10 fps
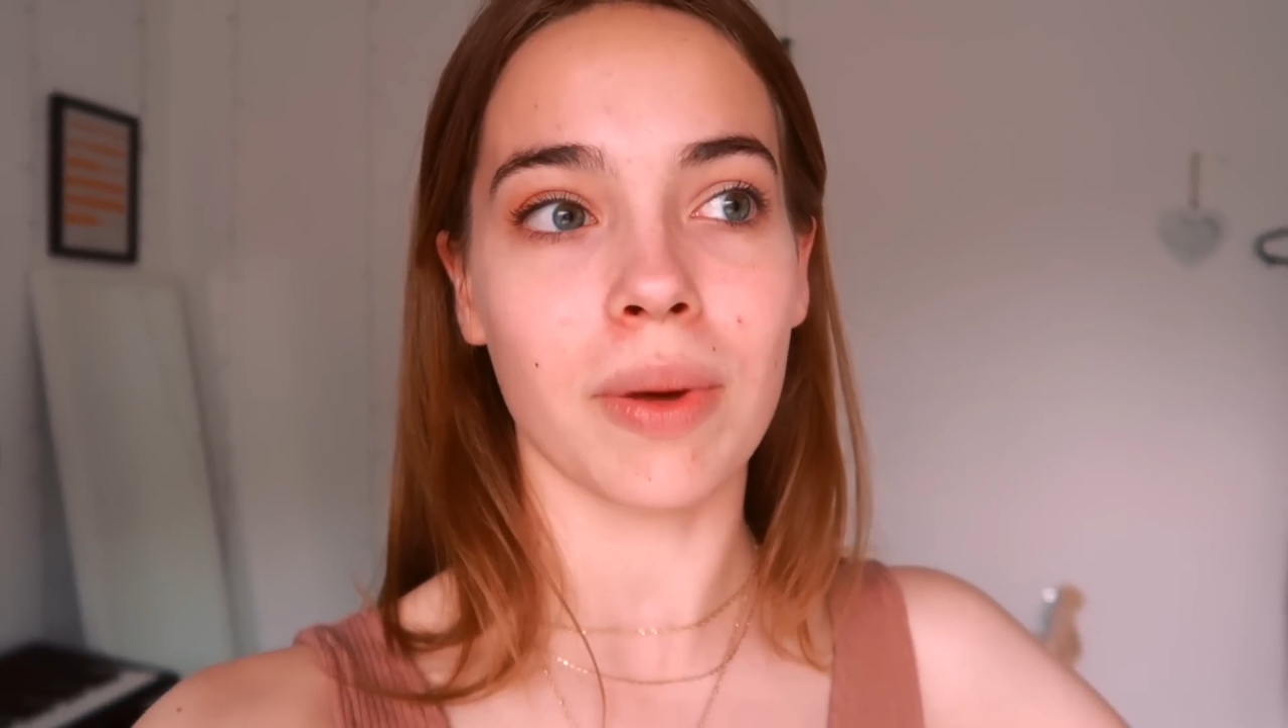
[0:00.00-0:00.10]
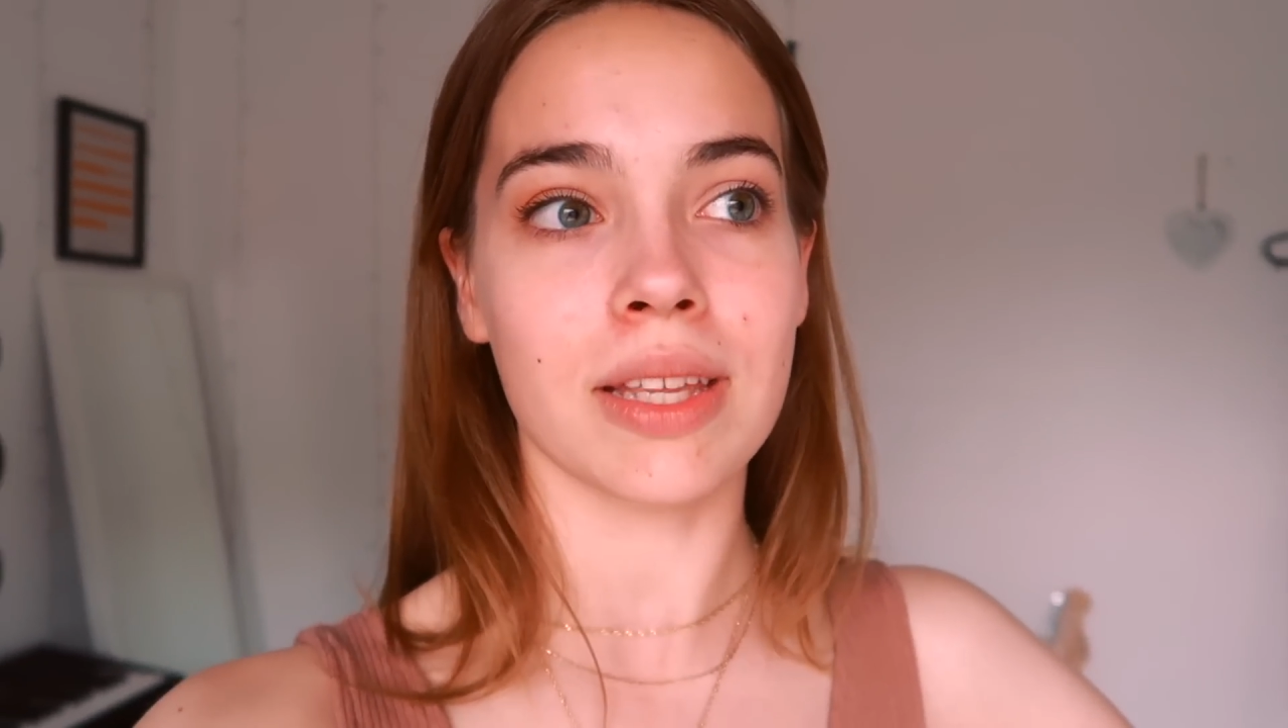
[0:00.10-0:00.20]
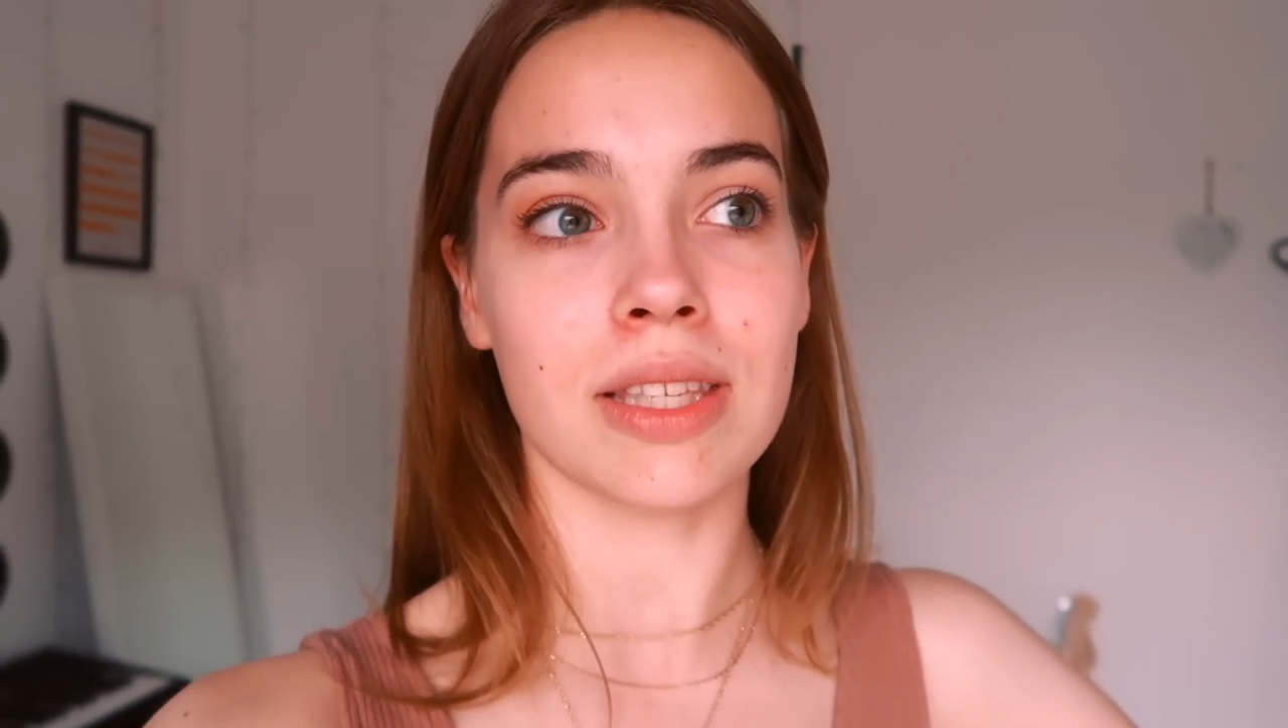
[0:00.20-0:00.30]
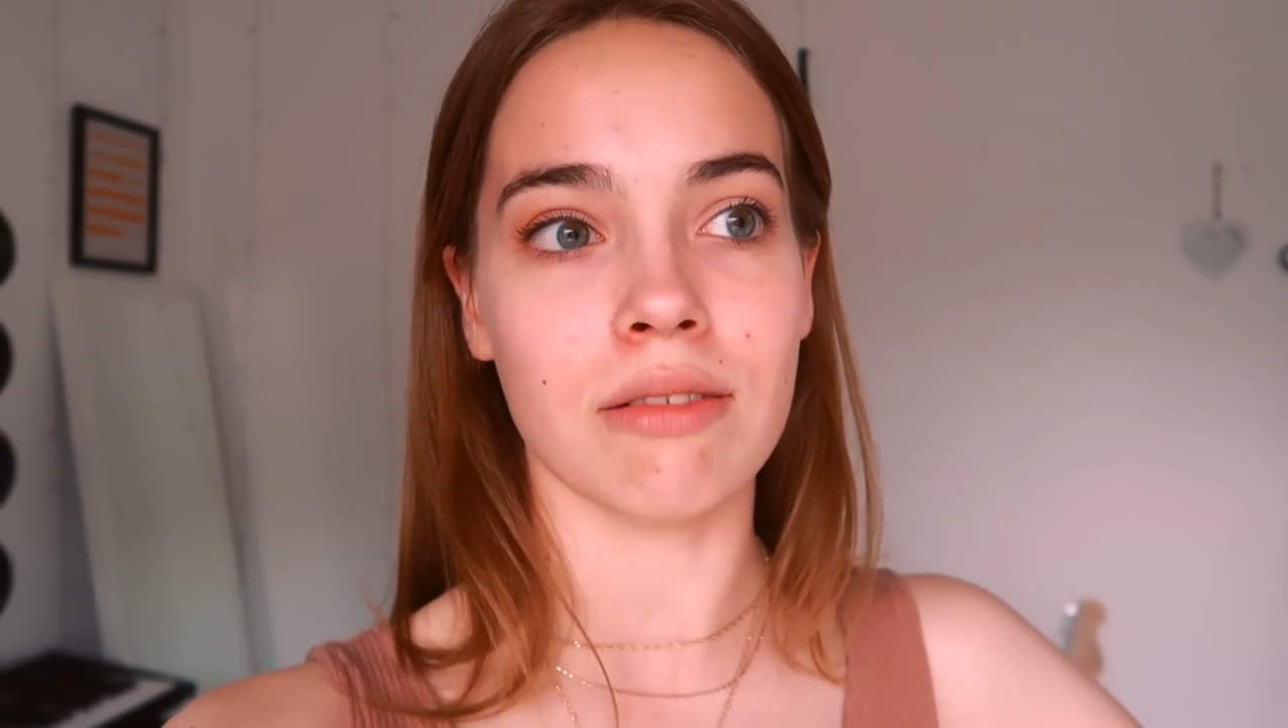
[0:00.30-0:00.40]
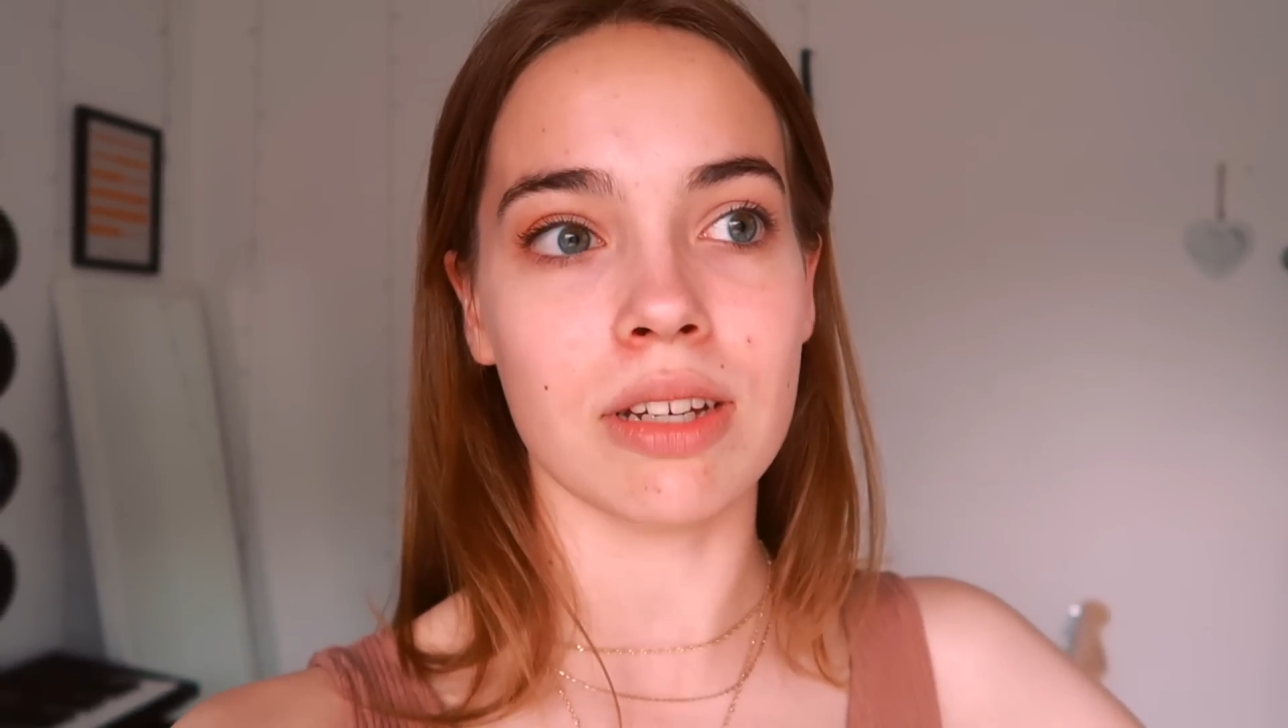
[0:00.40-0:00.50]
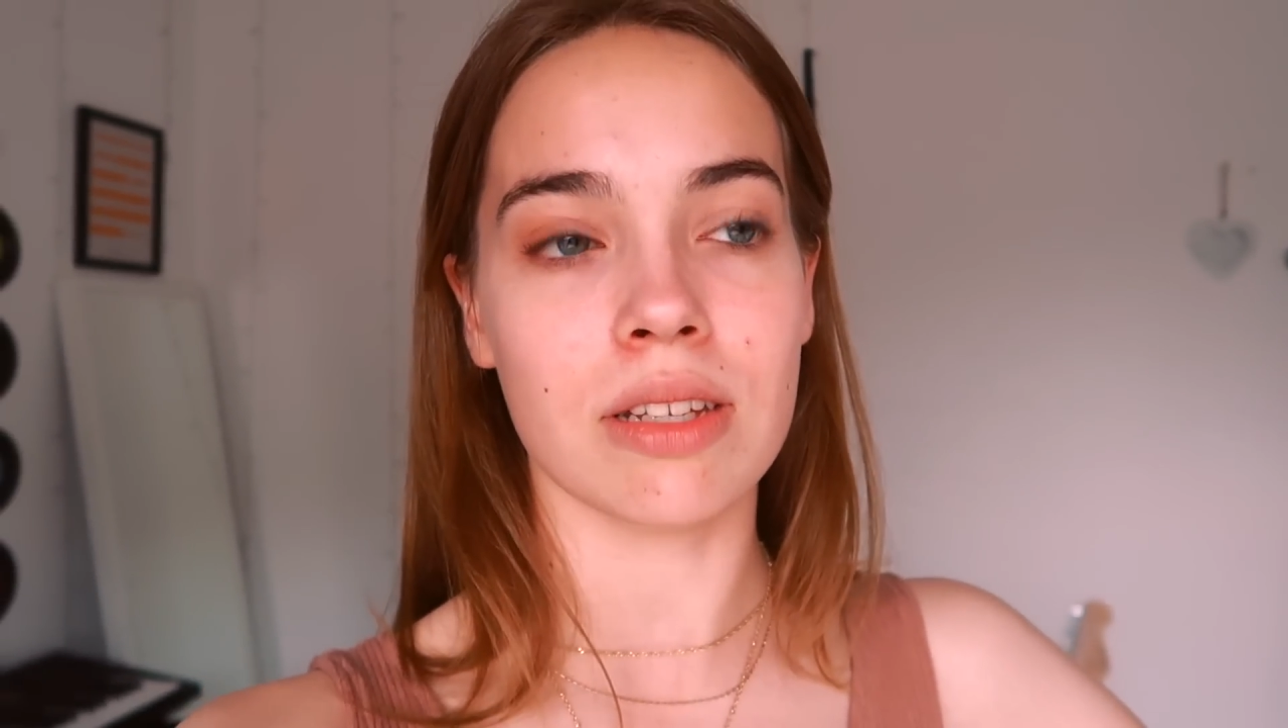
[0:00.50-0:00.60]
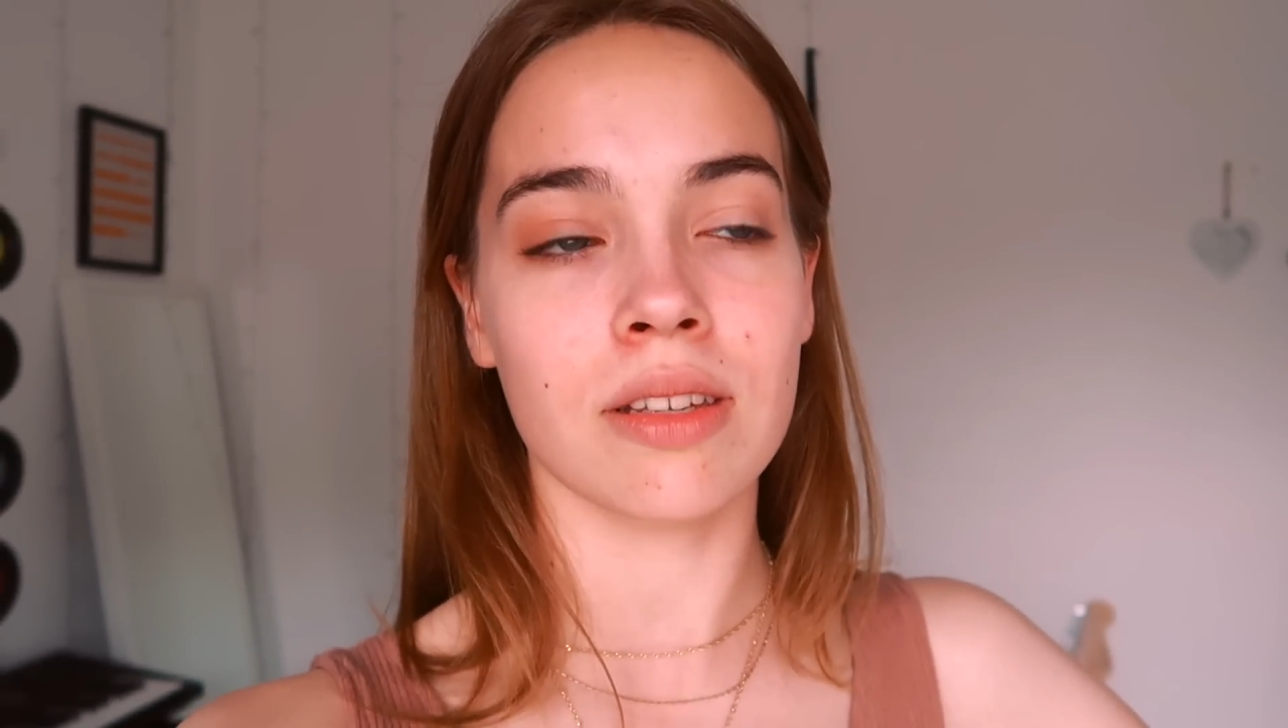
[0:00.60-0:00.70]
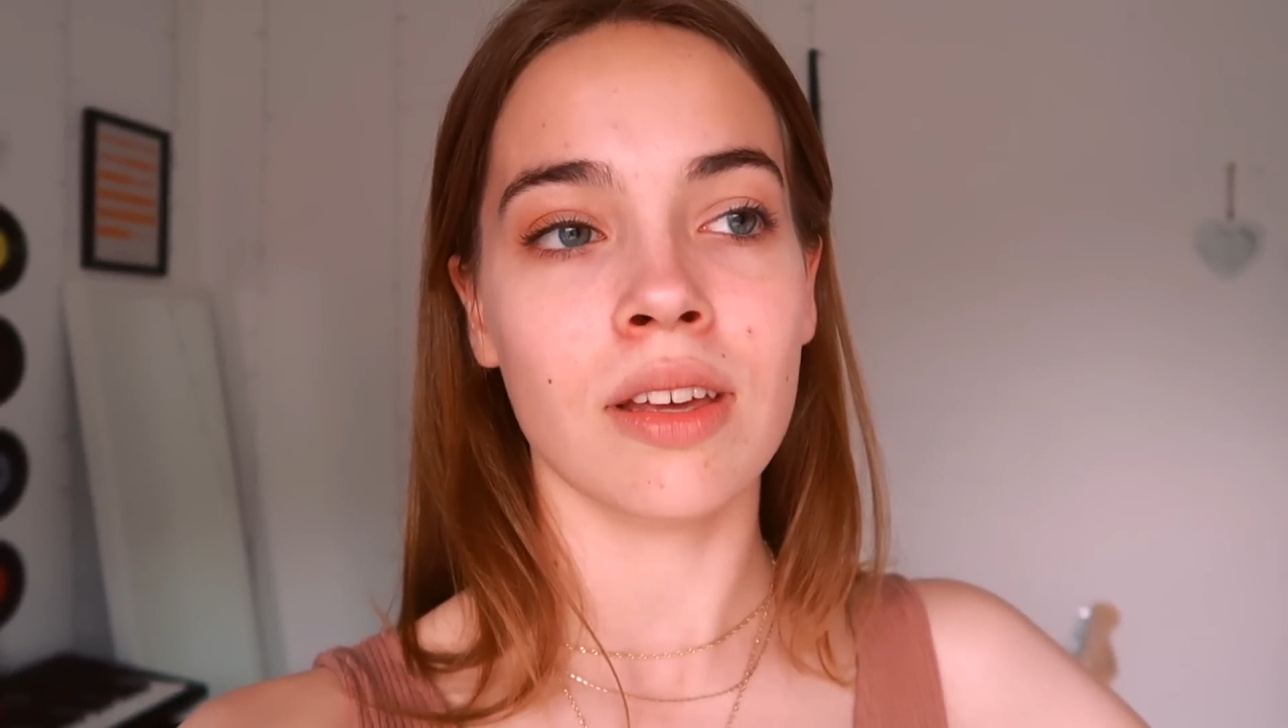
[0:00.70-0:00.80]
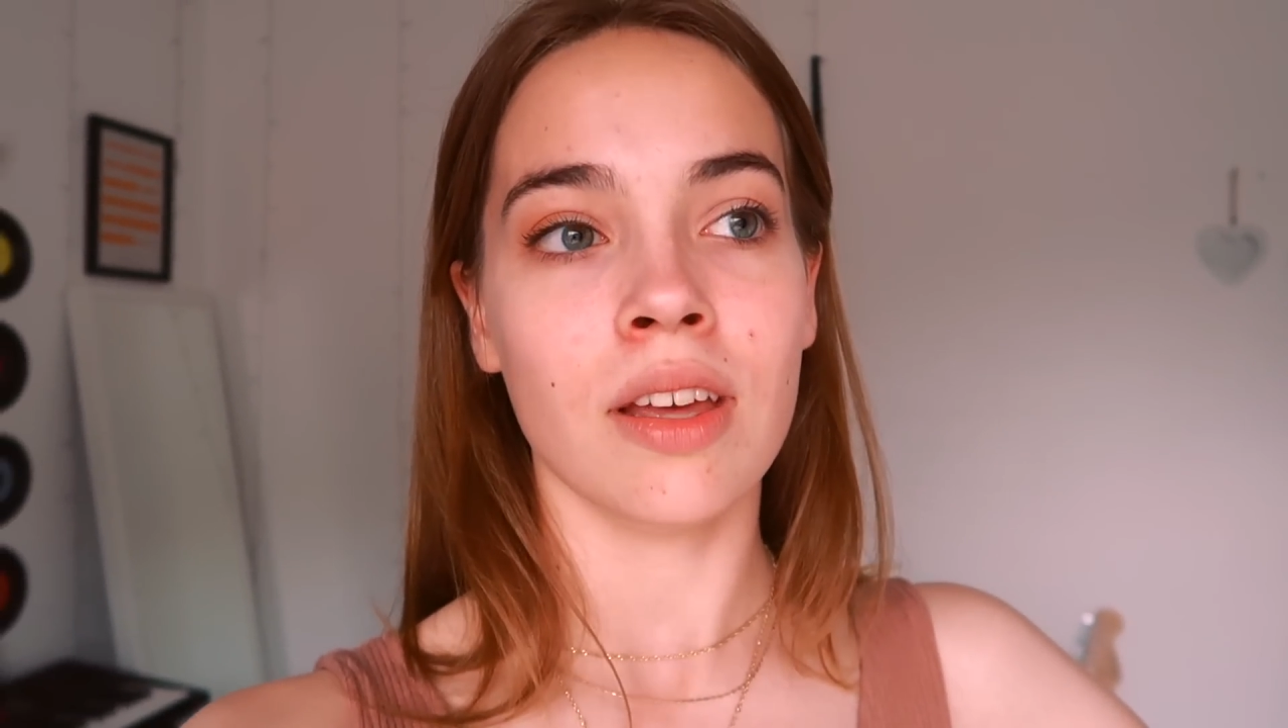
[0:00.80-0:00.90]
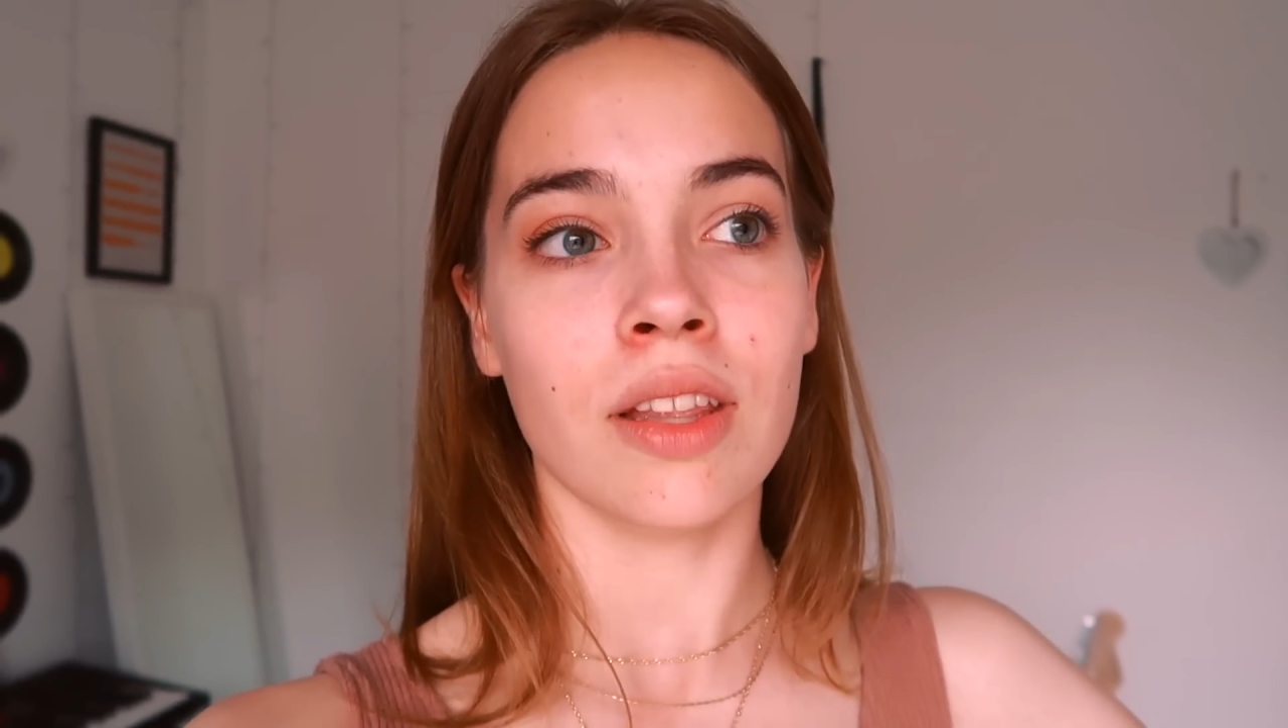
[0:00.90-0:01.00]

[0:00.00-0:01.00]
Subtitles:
best series